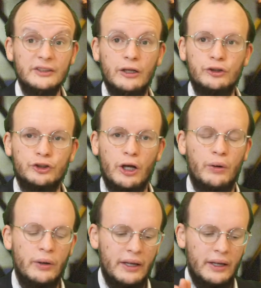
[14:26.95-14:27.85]

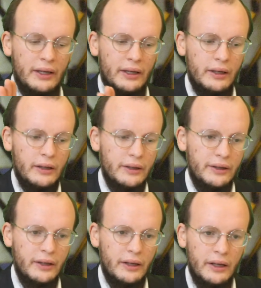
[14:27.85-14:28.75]
So
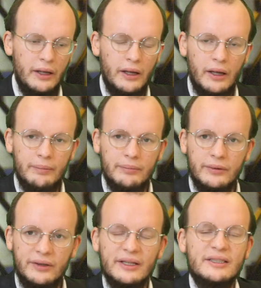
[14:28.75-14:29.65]

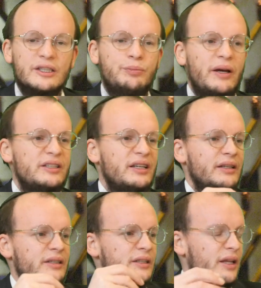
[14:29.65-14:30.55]
this is basically
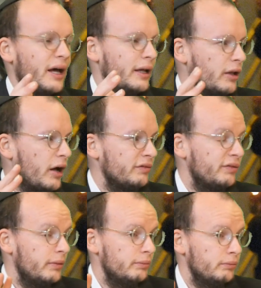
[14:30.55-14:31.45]
the style of
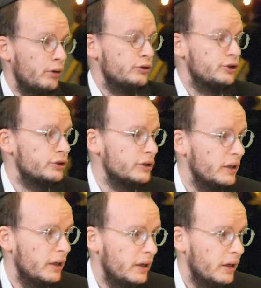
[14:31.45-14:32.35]
most
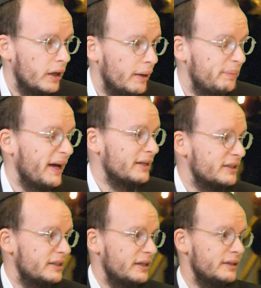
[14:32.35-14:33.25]

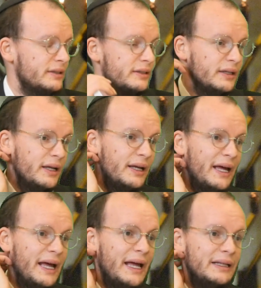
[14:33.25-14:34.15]
palaces.
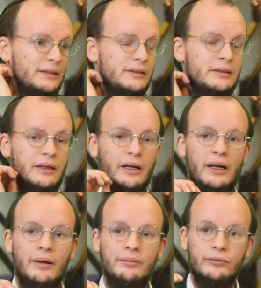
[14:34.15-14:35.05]
And
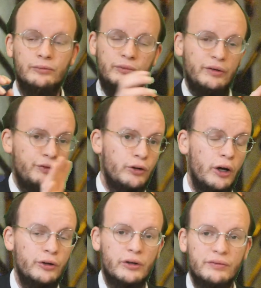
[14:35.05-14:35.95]
if you go,
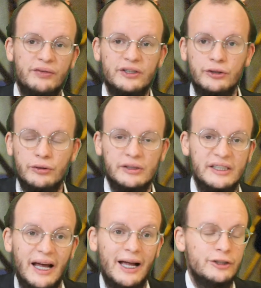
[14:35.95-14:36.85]
you can visit. You can
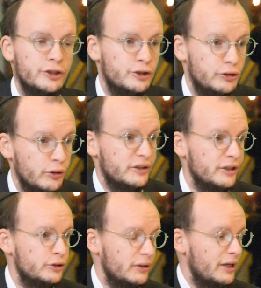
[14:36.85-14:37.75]
see. I just looked
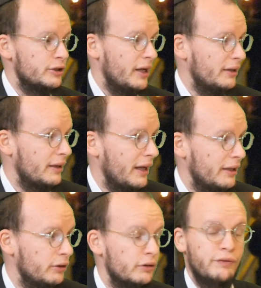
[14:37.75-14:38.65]
into it. I
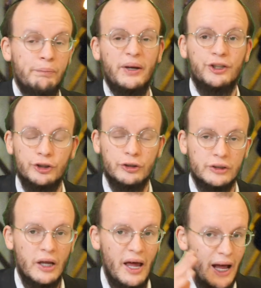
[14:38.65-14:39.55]
looked for
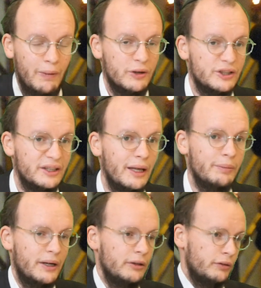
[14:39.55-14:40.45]
pictures. I wasn't there,
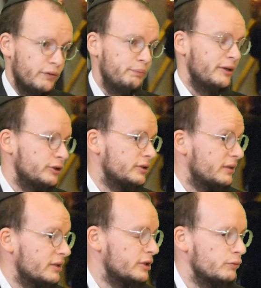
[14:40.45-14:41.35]
but I looked for pictures.
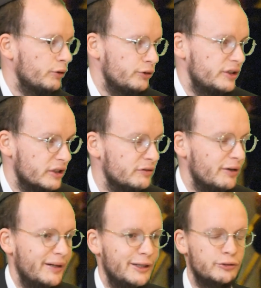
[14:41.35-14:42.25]
And this is what you see. It's
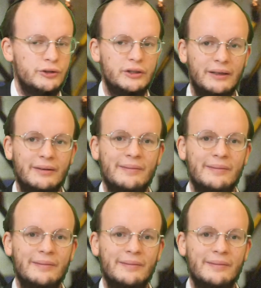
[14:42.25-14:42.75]
very interesting.